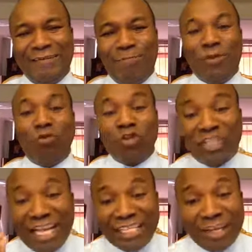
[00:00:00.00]
It was
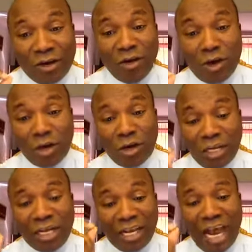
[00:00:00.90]
later on
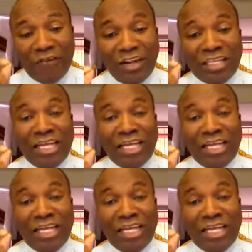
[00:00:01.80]
in life that I